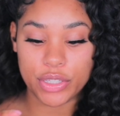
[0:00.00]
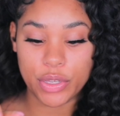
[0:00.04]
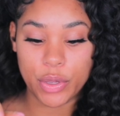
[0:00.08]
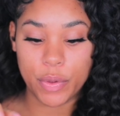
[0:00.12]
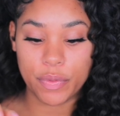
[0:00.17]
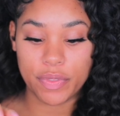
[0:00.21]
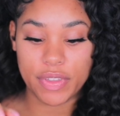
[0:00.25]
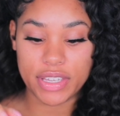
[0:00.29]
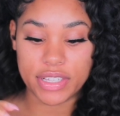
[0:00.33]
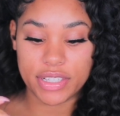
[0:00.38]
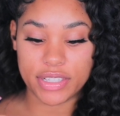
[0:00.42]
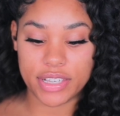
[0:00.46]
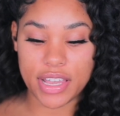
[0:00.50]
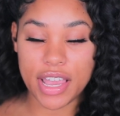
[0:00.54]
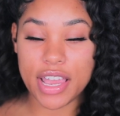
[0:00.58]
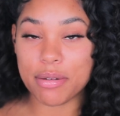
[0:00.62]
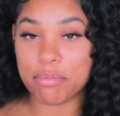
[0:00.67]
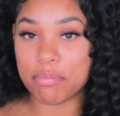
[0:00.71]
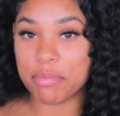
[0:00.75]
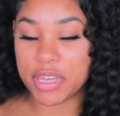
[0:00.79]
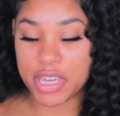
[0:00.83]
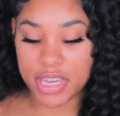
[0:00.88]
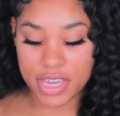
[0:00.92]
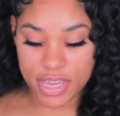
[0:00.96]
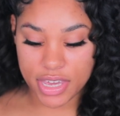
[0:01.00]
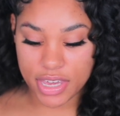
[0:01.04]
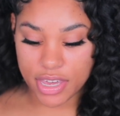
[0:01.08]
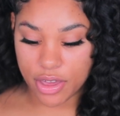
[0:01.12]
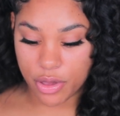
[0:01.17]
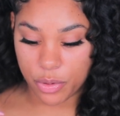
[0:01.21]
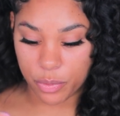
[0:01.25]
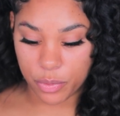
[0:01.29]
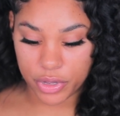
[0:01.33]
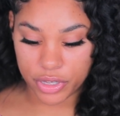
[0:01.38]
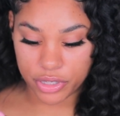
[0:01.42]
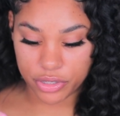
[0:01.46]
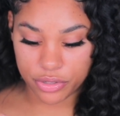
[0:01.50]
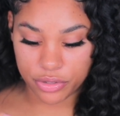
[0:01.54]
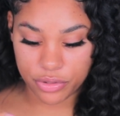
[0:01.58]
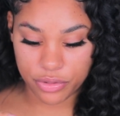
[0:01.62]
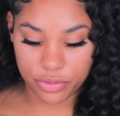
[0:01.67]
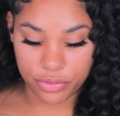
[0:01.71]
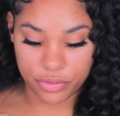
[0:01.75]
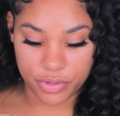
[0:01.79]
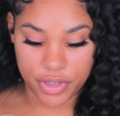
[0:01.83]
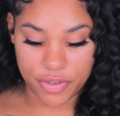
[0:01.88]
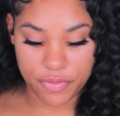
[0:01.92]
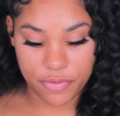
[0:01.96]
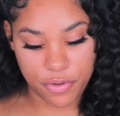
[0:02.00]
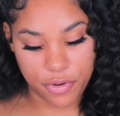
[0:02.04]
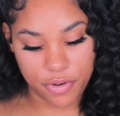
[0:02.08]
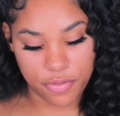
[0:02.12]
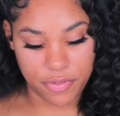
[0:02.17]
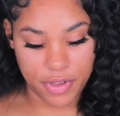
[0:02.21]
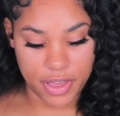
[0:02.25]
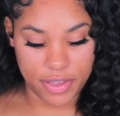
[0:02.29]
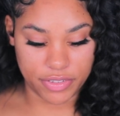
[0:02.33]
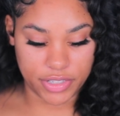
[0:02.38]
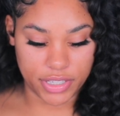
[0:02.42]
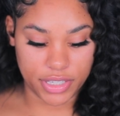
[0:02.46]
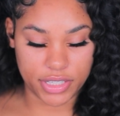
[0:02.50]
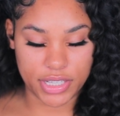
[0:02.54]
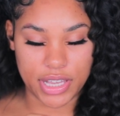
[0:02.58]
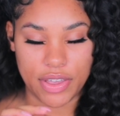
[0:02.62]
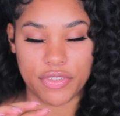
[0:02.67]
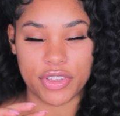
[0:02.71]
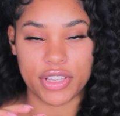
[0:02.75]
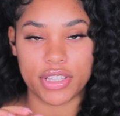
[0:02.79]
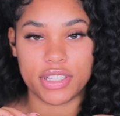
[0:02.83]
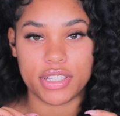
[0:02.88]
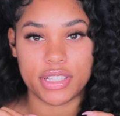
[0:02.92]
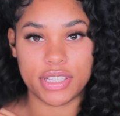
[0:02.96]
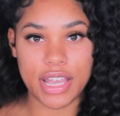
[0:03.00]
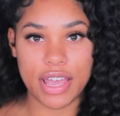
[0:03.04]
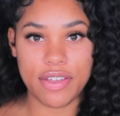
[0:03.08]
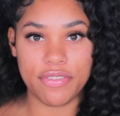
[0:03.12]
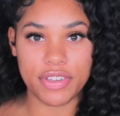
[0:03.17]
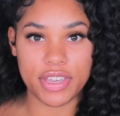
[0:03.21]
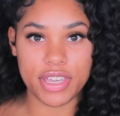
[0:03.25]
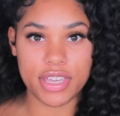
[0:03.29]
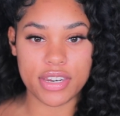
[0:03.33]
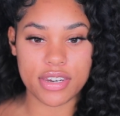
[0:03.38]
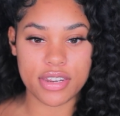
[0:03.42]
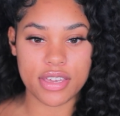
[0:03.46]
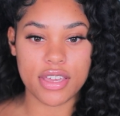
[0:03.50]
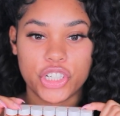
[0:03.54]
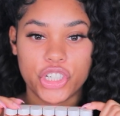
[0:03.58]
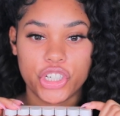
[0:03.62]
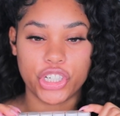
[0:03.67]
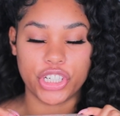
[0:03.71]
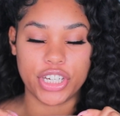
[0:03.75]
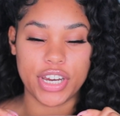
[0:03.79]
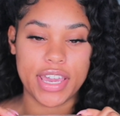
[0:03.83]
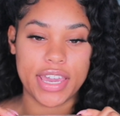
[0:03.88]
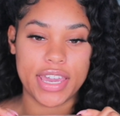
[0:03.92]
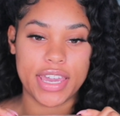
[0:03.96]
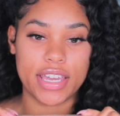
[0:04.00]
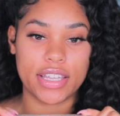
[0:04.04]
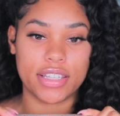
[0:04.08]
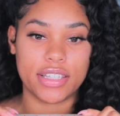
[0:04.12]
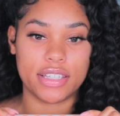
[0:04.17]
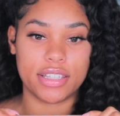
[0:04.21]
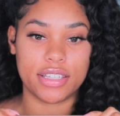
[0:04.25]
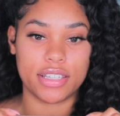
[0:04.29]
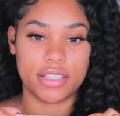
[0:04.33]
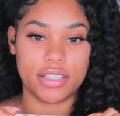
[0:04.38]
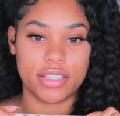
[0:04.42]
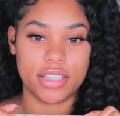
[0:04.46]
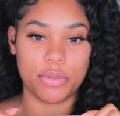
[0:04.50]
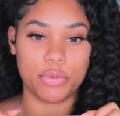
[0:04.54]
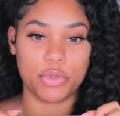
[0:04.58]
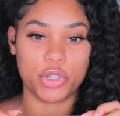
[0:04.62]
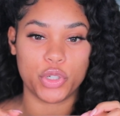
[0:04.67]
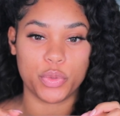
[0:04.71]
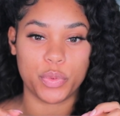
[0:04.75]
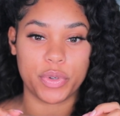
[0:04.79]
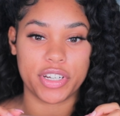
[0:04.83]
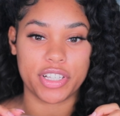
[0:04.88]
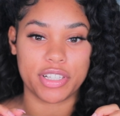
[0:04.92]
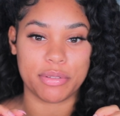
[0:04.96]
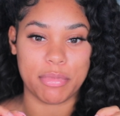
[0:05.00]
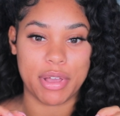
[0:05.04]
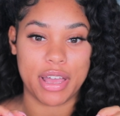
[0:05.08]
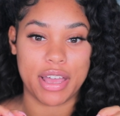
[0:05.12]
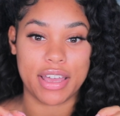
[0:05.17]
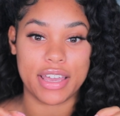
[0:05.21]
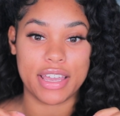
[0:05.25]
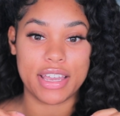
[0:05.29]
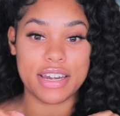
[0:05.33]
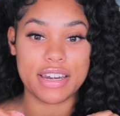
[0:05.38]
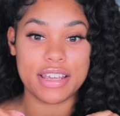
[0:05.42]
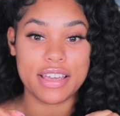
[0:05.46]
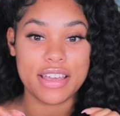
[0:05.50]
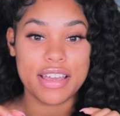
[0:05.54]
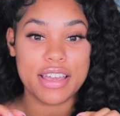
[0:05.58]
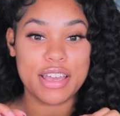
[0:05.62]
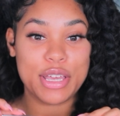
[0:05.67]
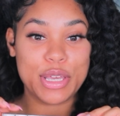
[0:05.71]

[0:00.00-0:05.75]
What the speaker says: So they sent me 7 shades to see which one is mine.